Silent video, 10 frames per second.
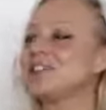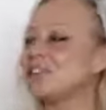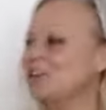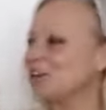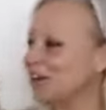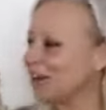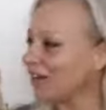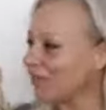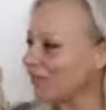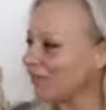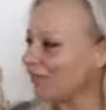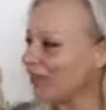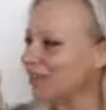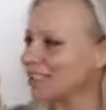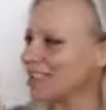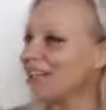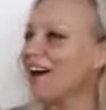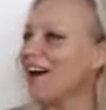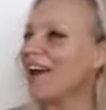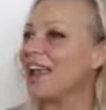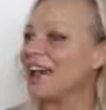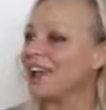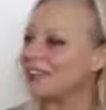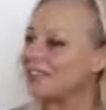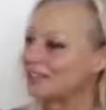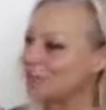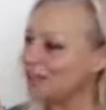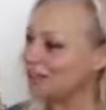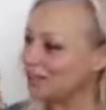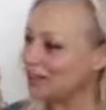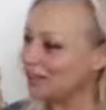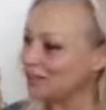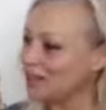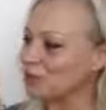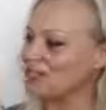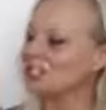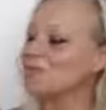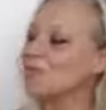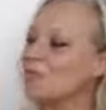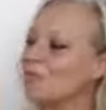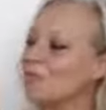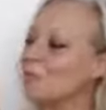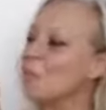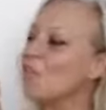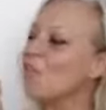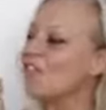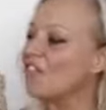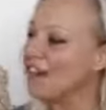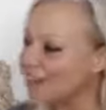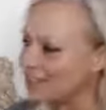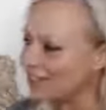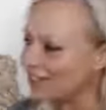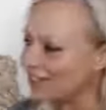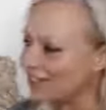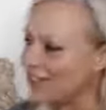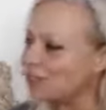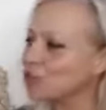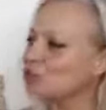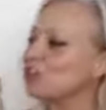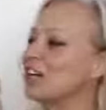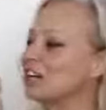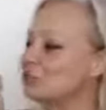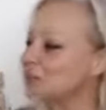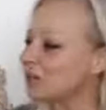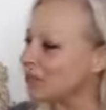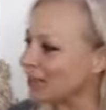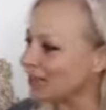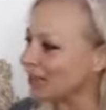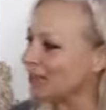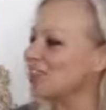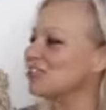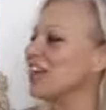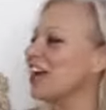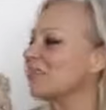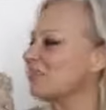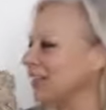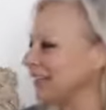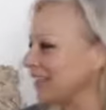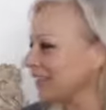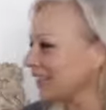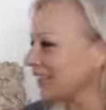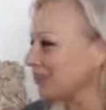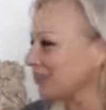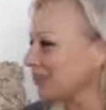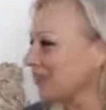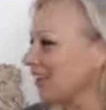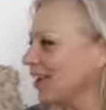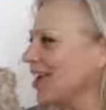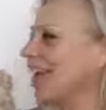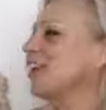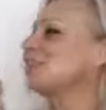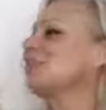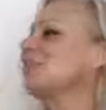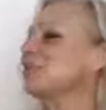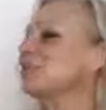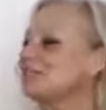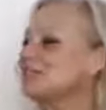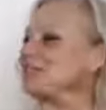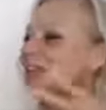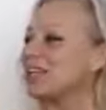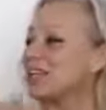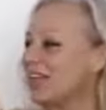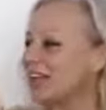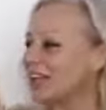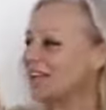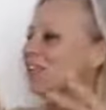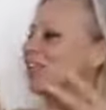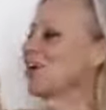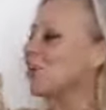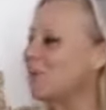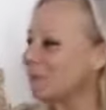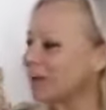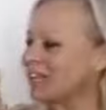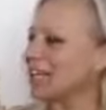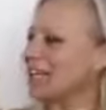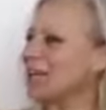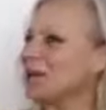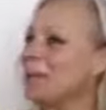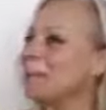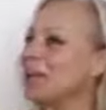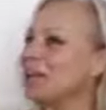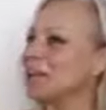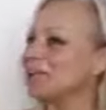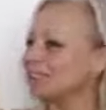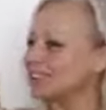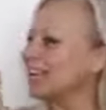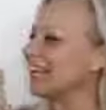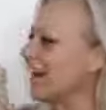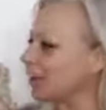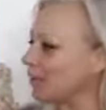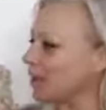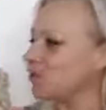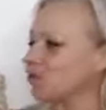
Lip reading: turned out that I had this belief that it was actually more fun to try to make money than actually have money. So there was this money. I had a flow of money, but it was but it